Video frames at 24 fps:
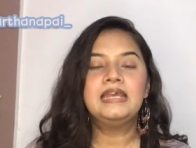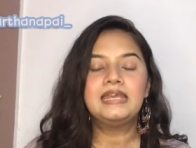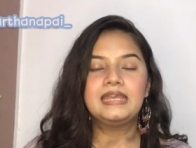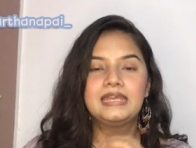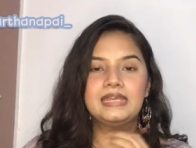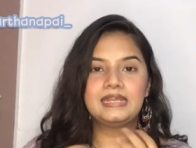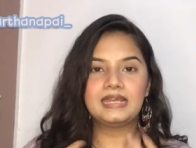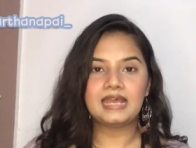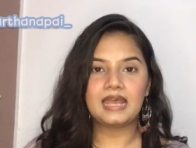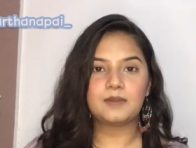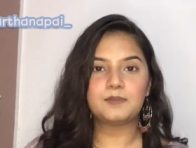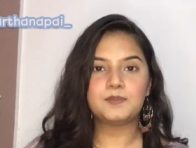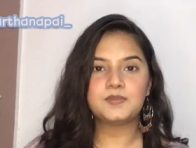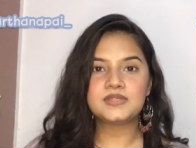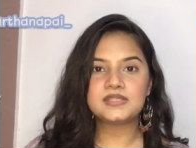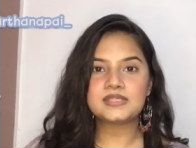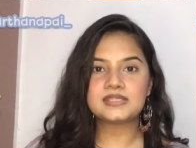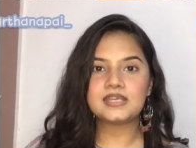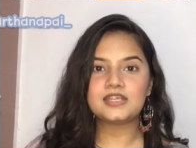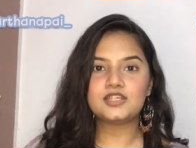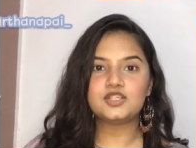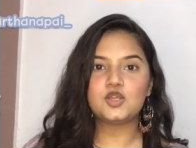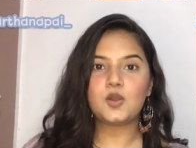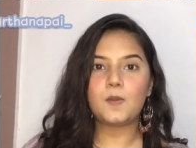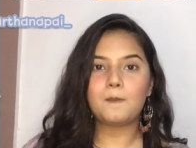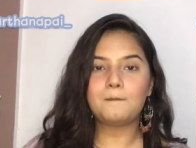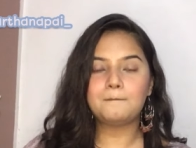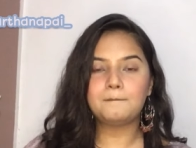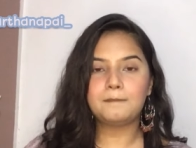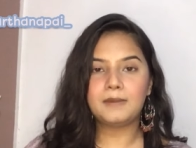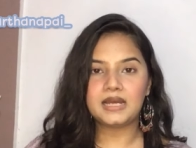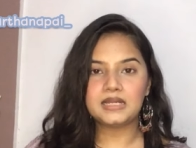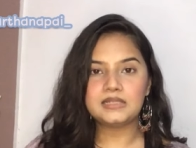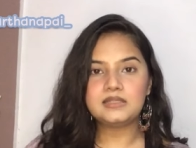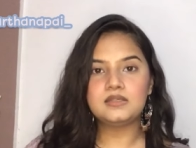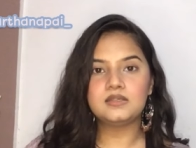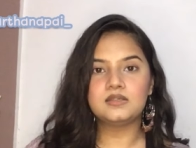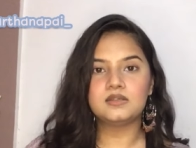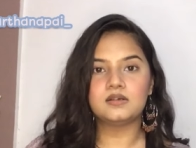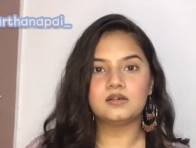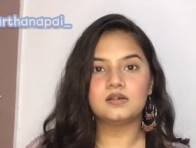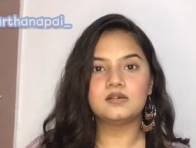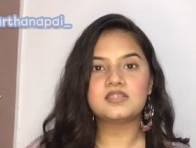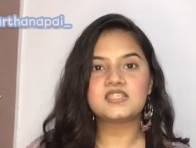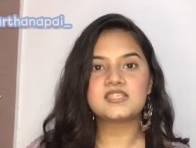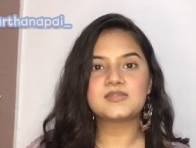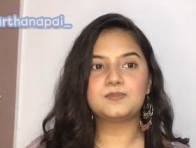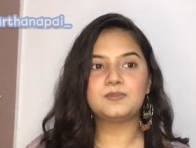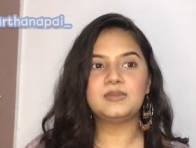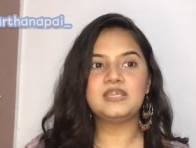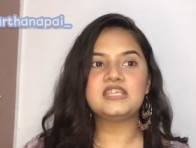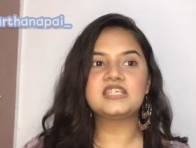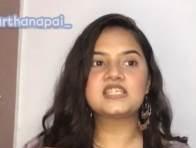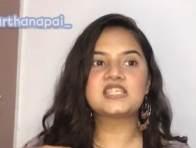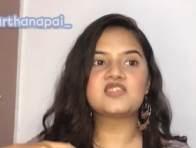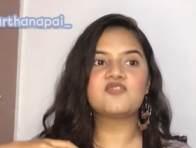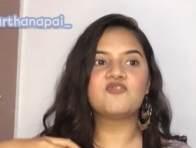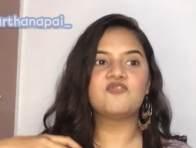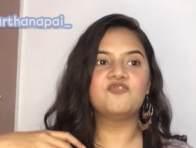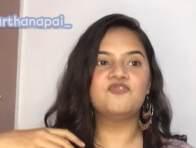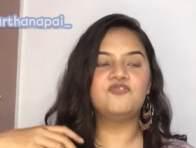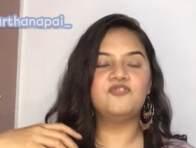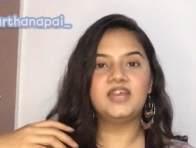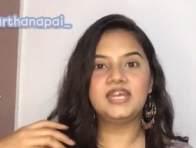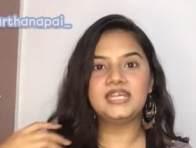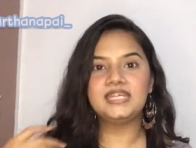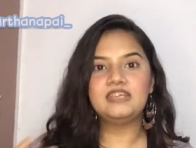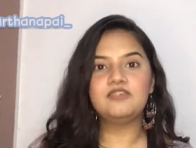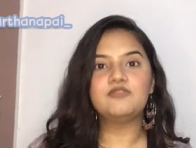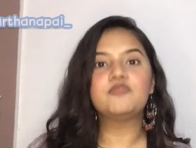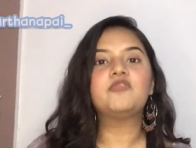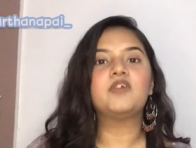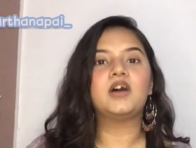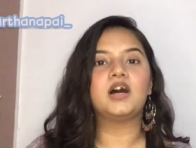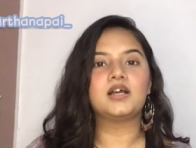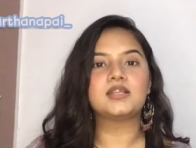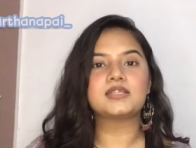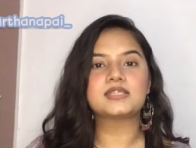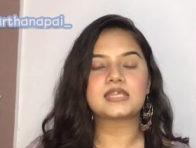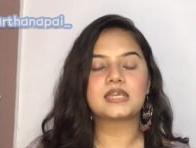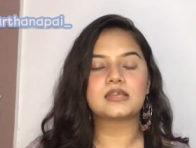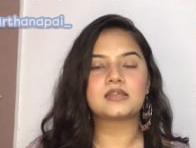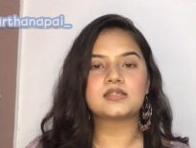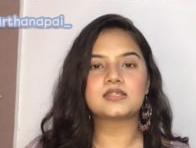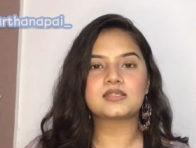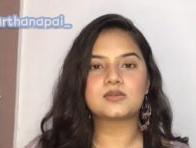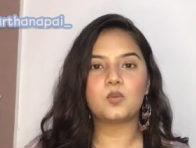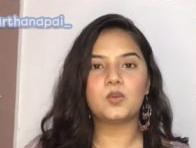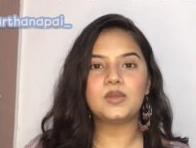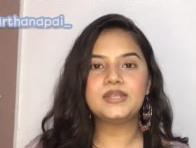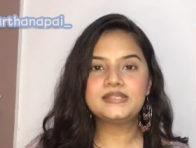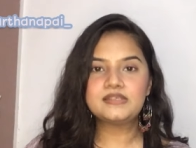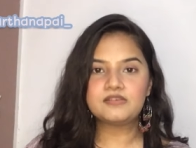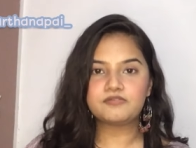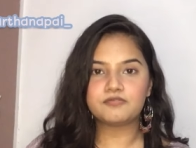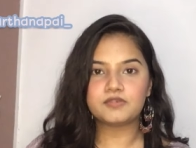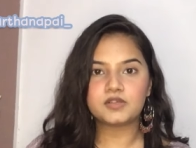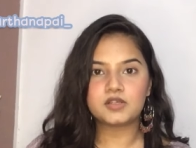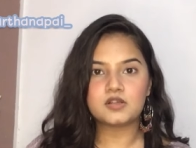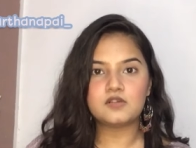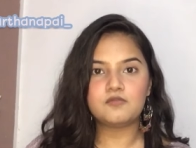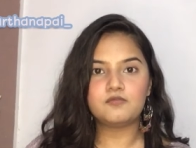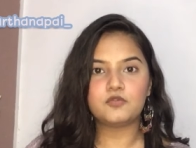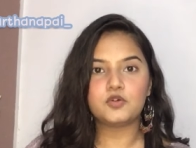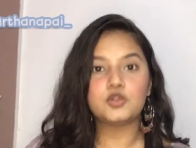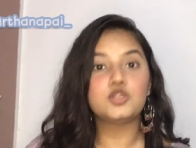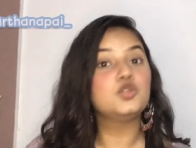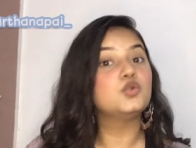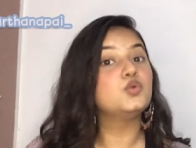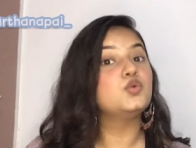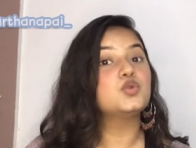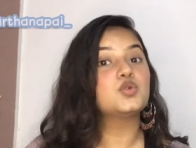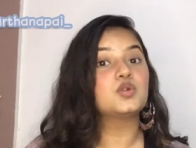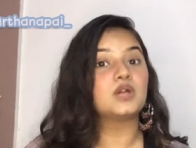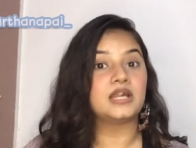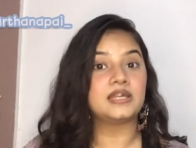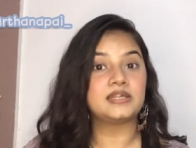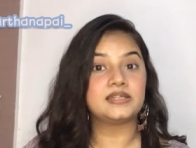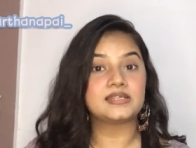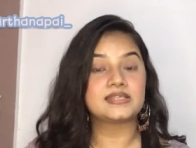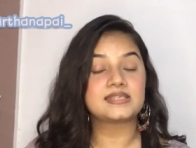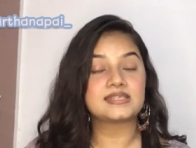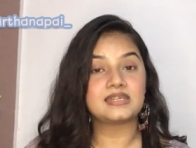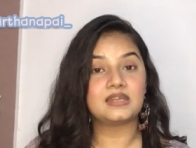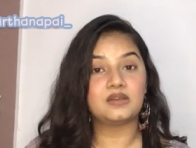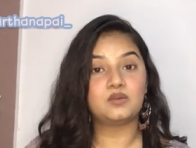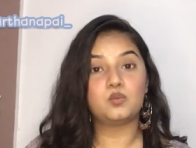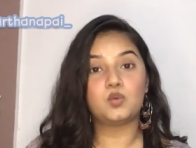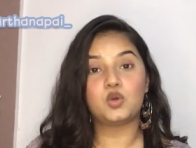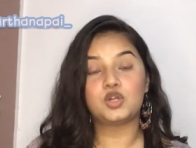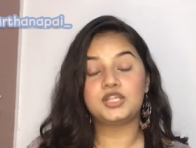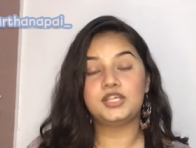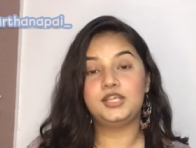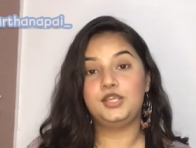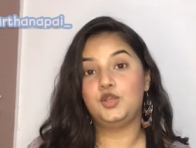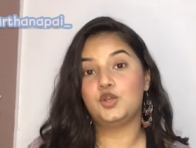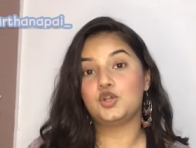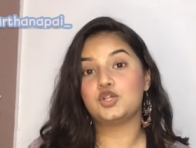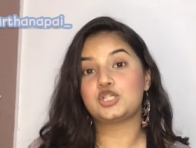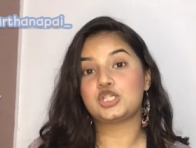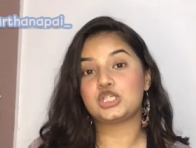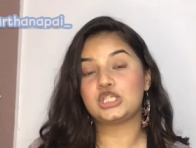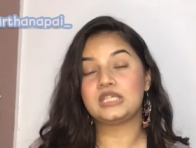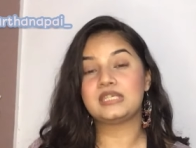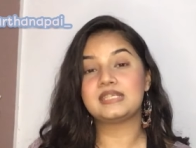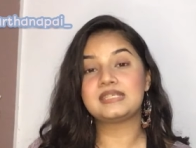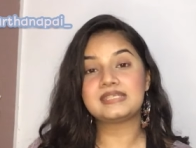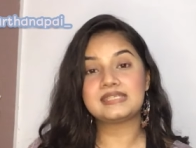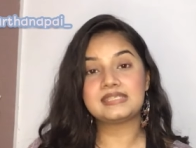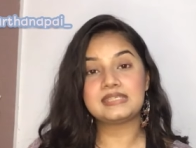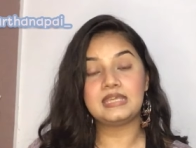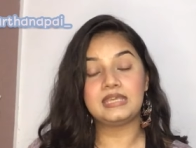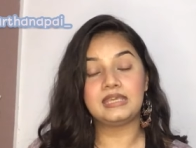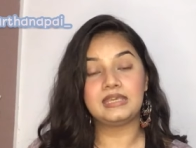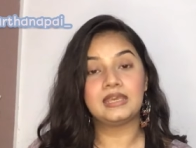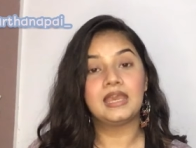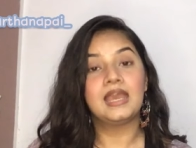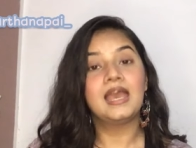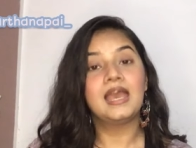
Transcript: it happens that your partner speaks very fast and it's quite difficult for you to understand what he or she is saying